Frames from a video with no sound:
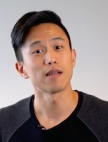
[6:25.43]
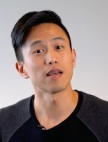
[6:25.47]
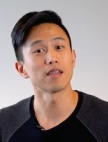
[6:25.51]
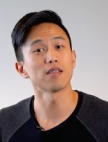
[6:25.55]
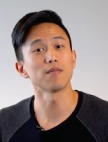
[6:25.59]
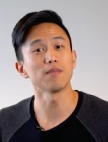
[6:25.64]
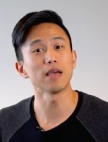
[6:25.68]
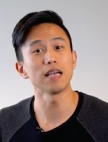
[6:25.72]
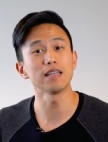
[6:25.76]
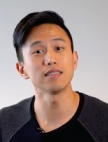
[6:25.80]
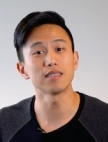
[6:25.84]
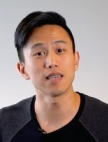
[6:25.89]
Now,
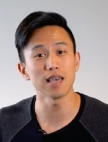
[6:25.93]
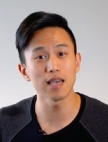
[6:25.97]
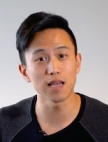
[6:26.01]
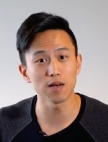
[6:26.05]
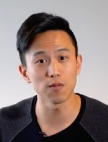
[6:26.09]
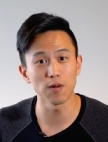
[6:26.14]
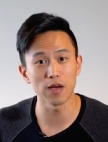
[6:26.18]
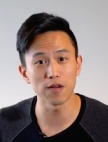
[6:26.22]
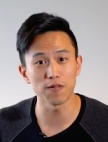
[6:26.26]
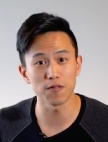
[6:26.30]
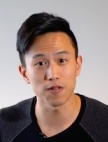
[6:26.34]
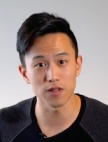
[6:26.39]
the main
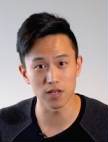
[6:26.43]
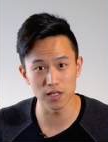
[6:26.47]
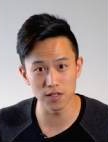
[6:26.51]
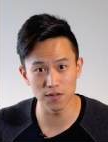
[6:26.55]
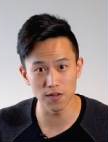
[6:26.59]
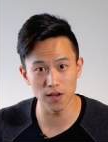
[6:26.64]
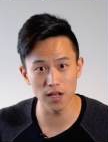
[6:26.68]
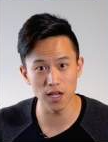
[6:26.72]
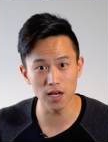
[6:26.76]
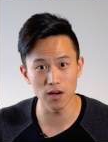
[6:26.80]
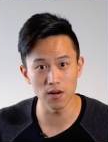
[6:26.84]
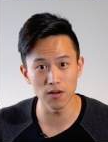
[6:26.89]
takeaway for this
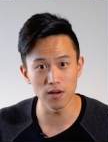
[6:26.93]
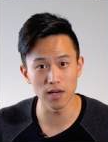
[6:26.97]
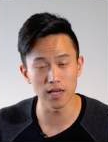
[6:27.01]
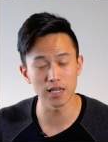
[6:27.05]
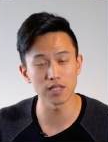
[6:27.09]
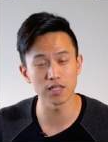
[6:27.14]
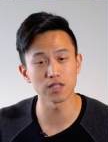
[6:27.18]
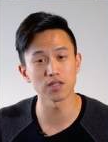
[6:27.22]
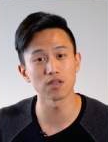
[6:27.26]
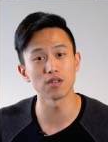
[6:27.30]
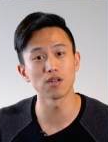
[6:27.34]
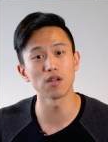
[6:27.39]
video
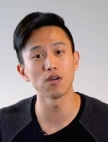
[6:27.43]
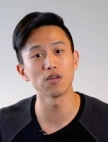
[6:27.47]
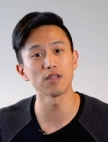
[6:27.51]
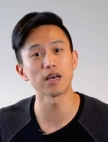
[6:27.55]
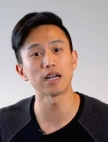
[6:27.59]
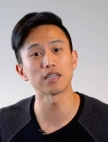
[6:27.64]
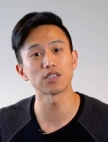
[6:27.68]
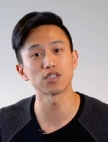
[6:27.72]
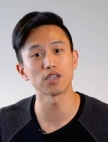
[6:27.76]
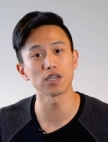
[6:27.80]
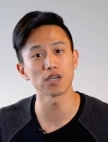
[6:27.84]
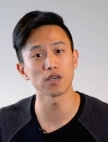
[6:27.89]
is to know
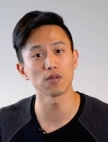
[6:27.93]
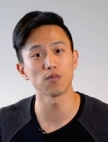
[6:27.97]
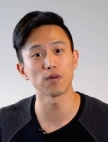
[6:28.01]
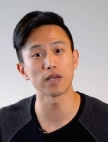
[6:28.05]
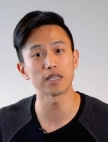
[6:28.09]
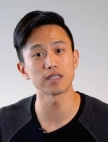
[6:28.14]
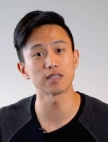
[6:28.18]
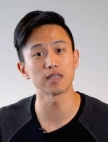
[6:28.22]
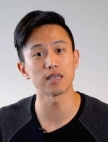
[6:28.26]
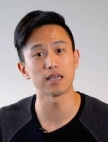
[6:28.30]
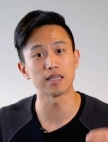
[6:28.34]
that chicken wings